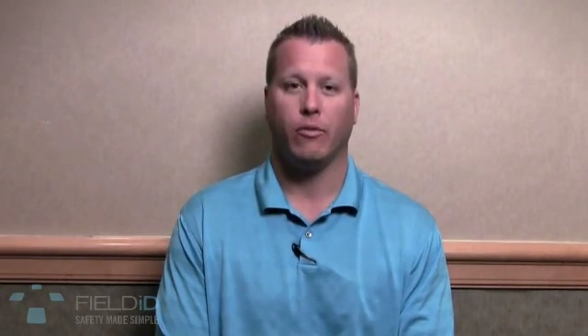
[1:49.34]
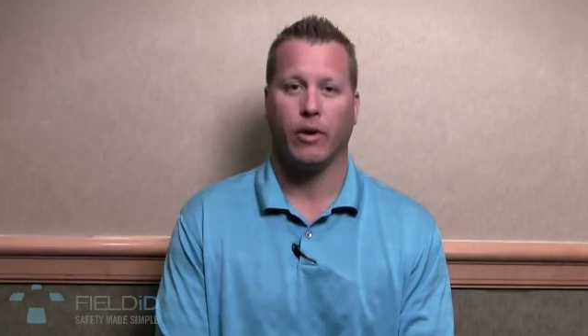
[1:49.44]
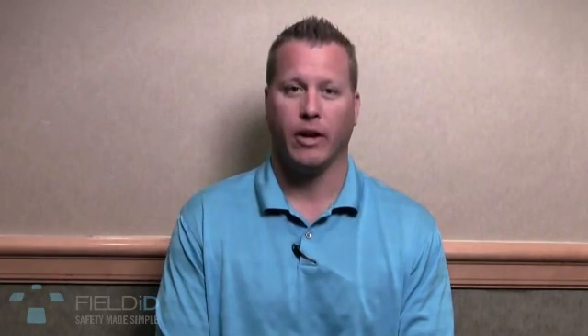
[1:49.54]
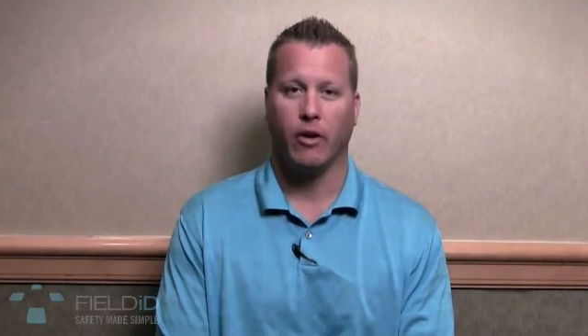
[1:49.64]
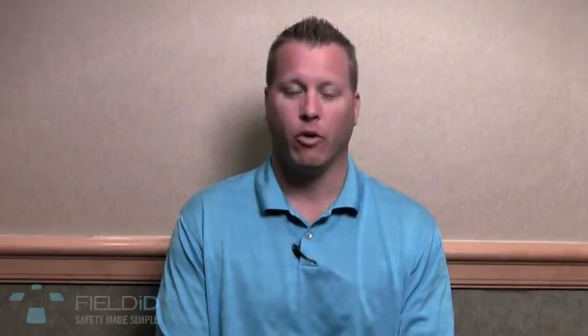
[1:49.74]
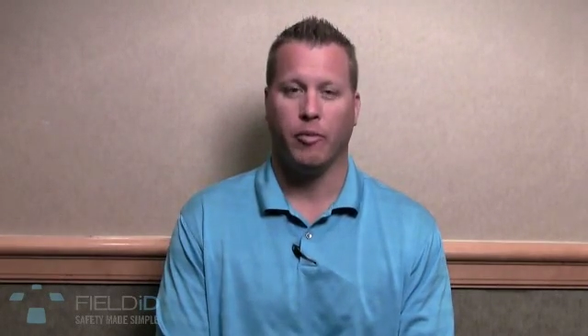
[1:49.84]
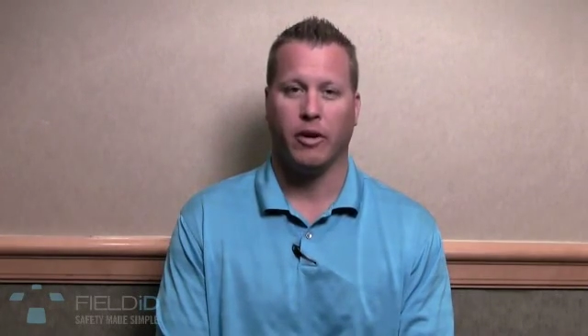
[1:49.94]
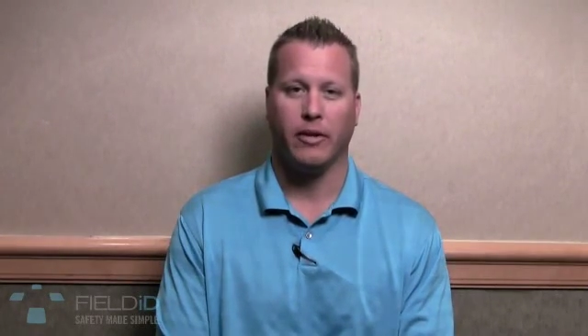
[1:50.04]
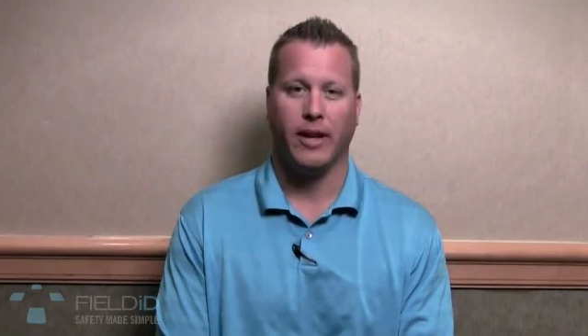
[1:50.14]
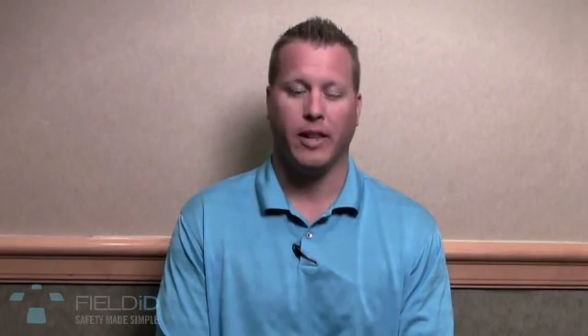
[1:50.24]
rigging
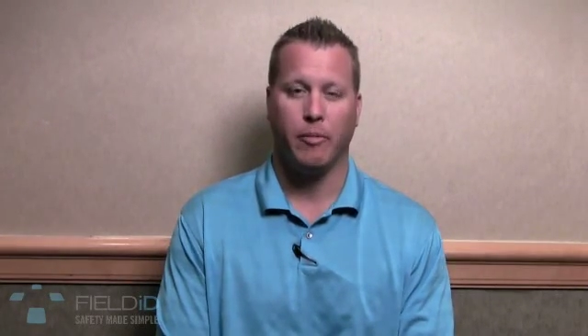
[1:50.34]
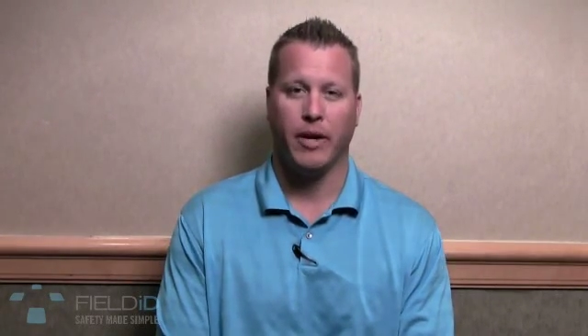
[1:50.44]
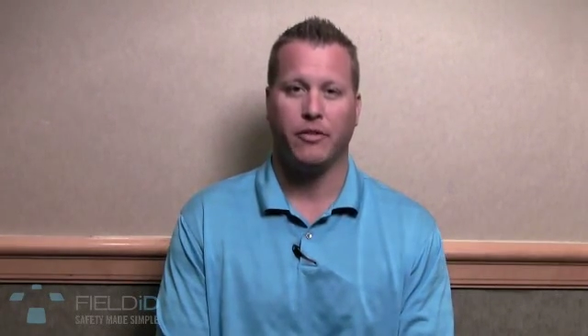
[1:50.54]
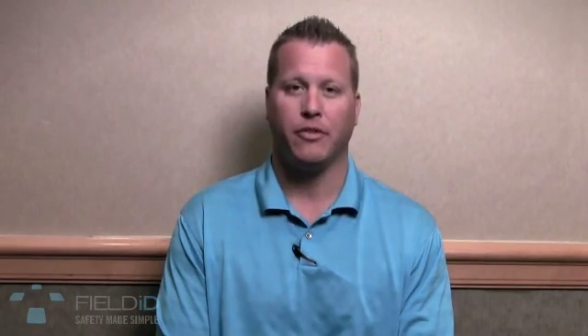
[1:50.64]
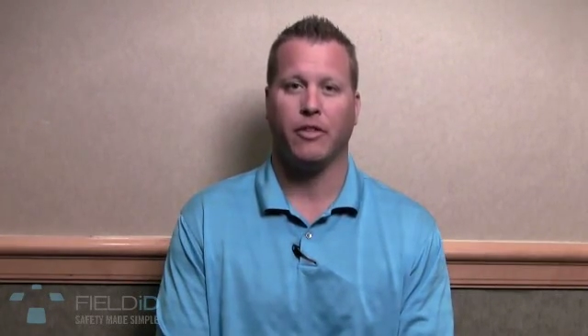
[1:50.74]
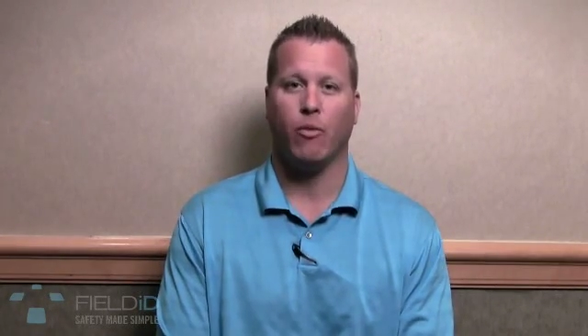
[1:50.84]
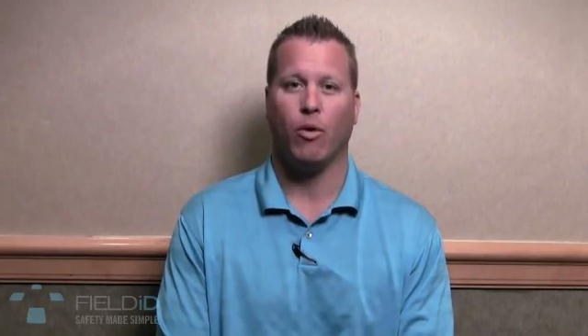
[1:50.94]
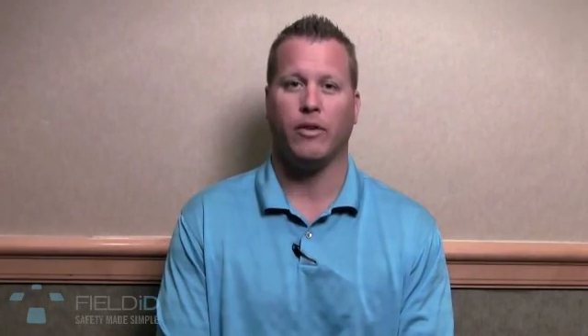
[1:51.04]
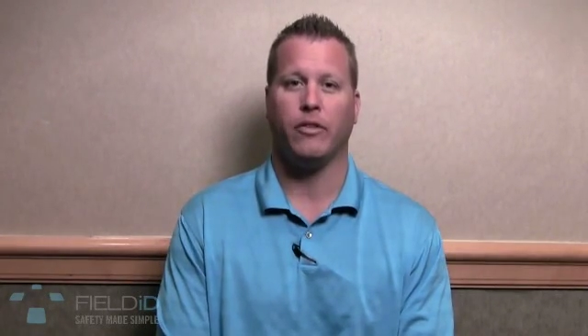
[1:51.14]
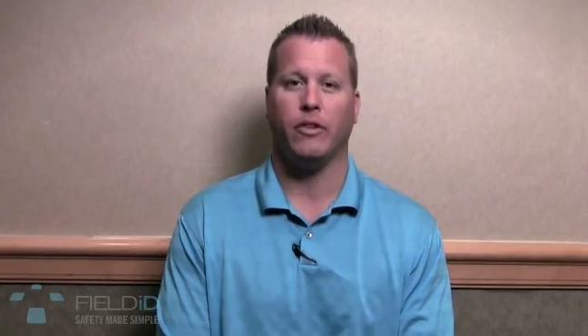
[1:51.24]
equipment on a daily basis. They
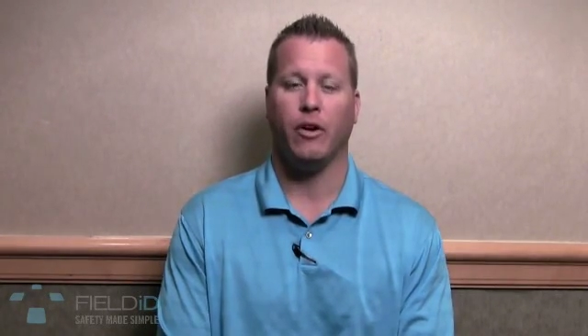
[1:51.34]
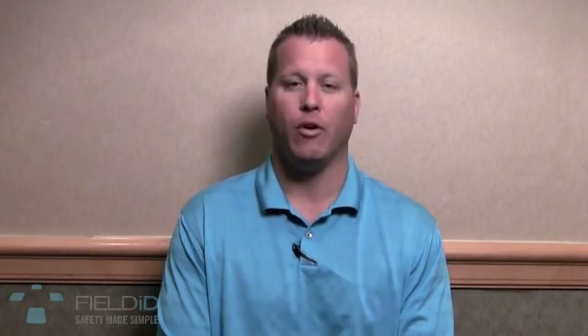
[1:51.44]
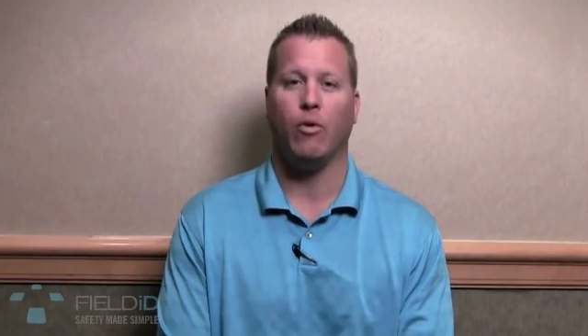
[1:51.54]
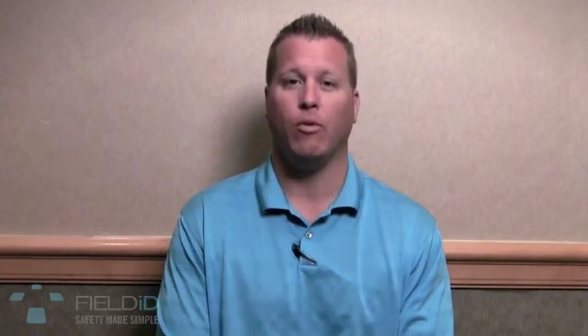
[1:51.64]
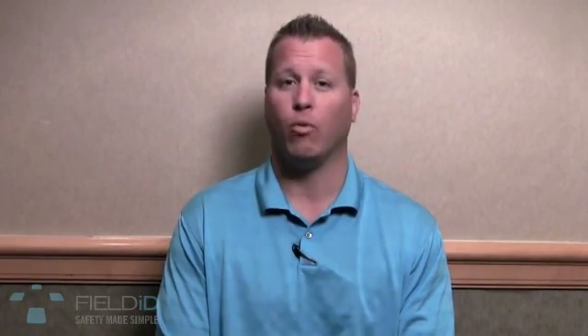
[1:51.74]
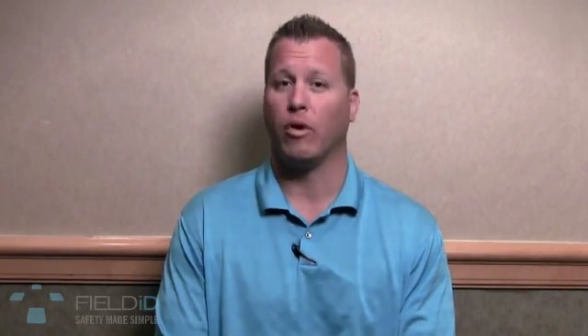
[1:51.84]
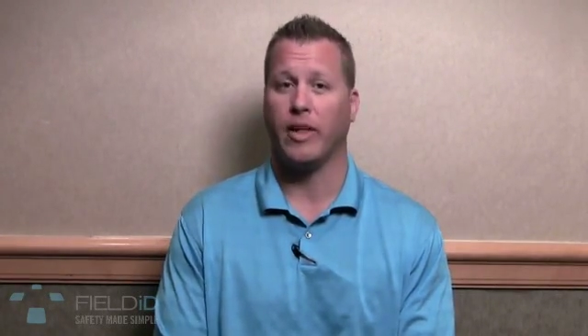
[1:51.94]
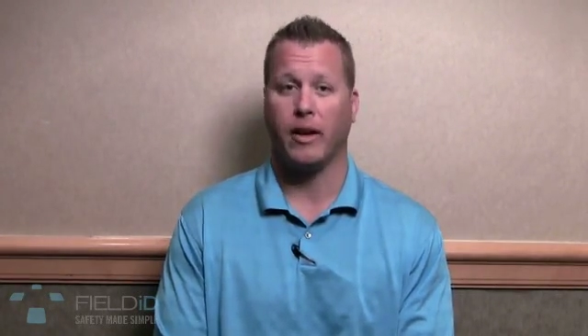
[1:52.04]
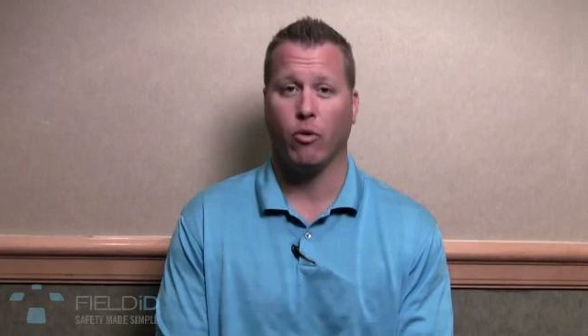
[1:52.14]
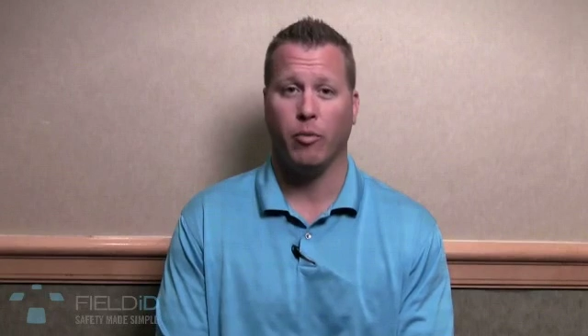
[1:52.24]
want to know where
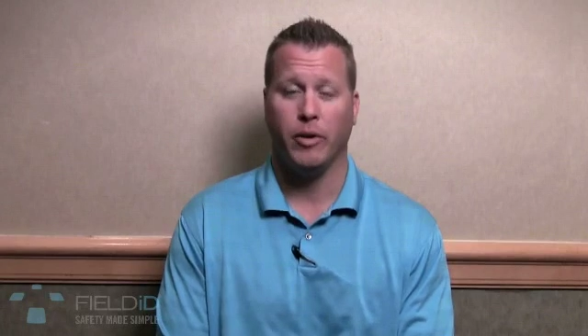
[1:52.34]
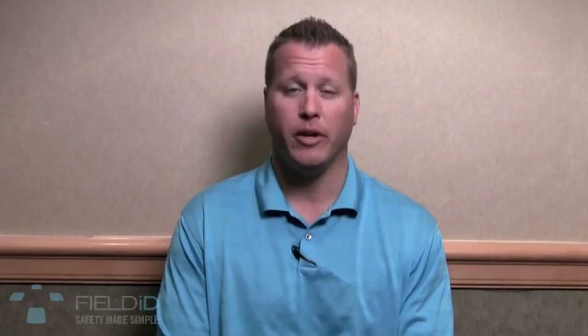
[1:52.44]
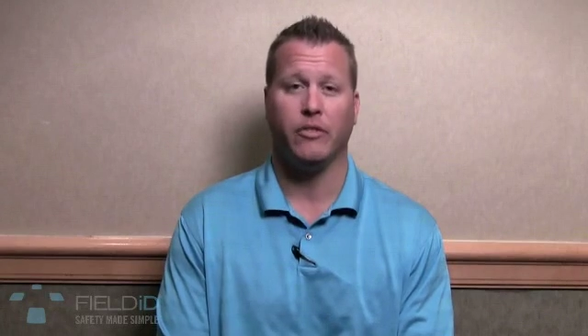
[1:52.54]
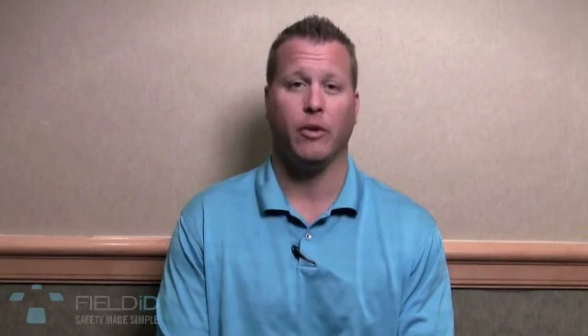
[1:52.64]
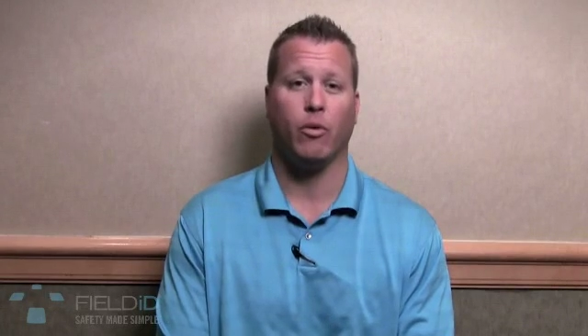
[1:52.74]
that equipment is.